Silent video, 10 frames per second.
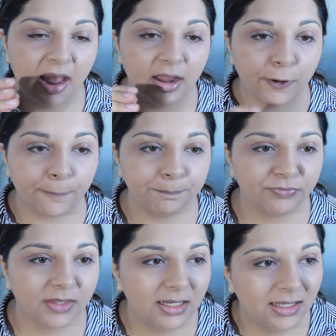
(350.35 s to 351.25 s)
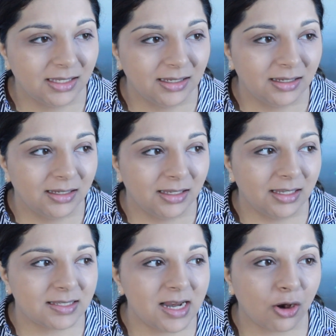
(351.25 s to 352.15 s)
I don't know.
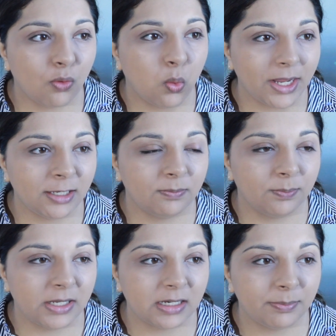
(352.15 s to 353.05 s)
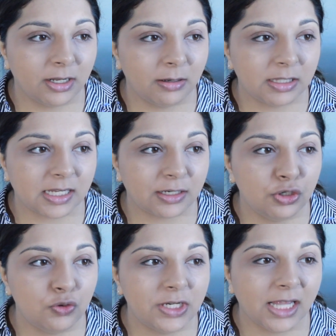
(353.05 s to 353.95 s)
It's not quite peanut butter. It's like
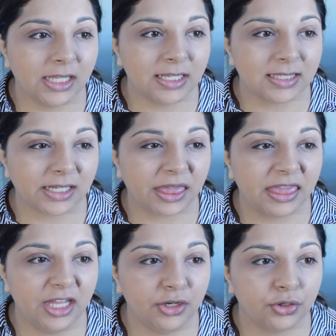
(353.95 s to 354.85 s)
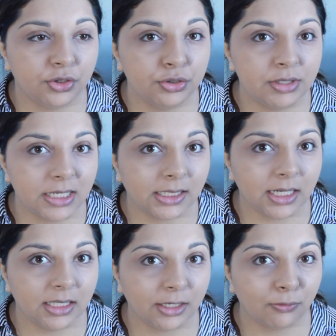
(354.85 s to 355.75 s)
Nutella. It's like thinner
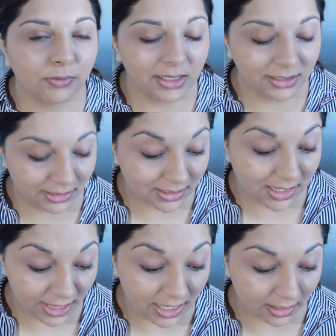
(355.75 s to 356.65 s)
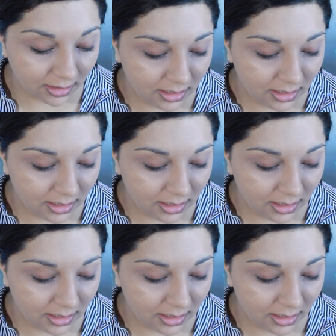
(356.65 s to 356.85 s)
Nutella. Like really, it's thick.